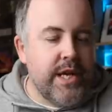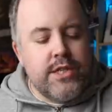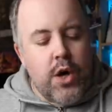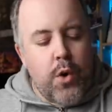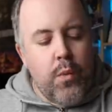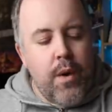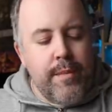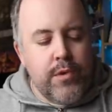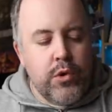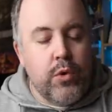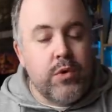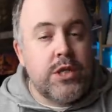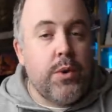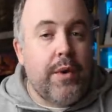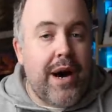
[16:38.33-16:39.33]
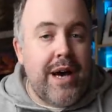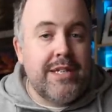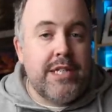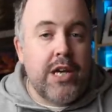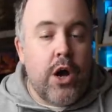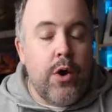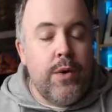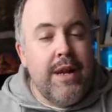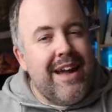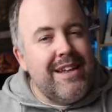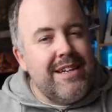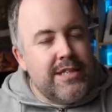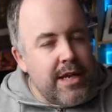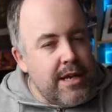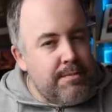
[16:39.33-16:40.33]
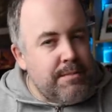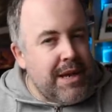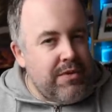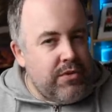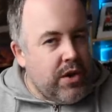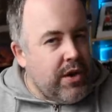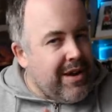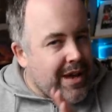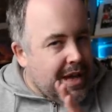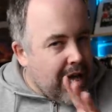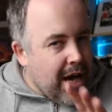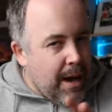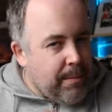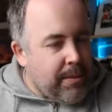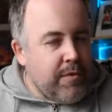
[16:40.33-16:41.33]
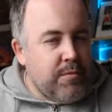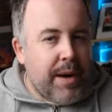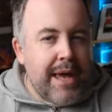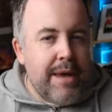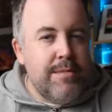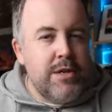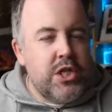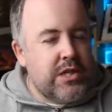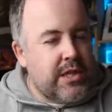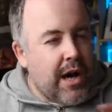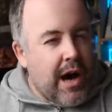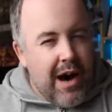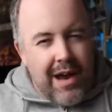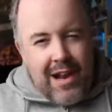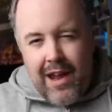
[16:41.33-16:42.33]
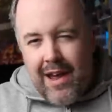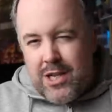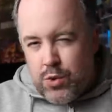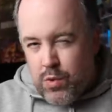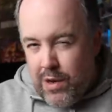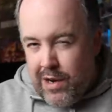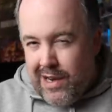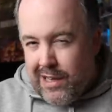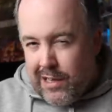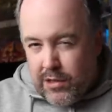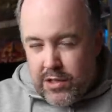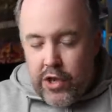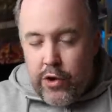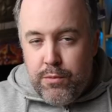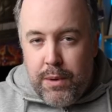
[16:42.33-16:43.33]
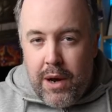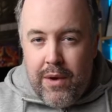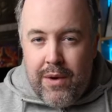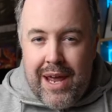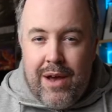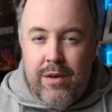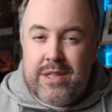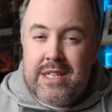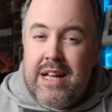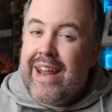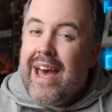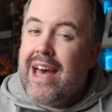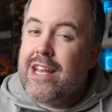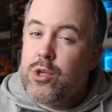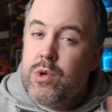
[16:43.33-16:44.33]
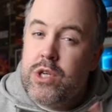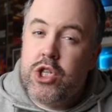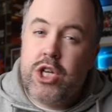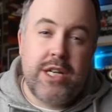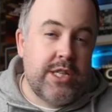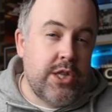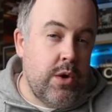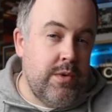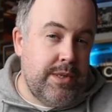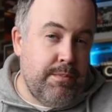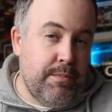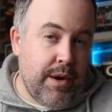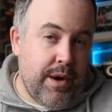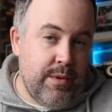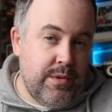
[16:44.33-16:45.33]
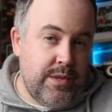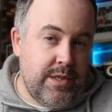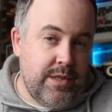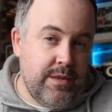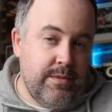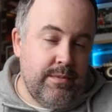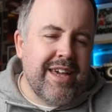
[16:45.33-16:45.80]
So I went with auto ISO, and it did mean that in a couple of my images the highlights were a little too blown out and I had to adjust those in post.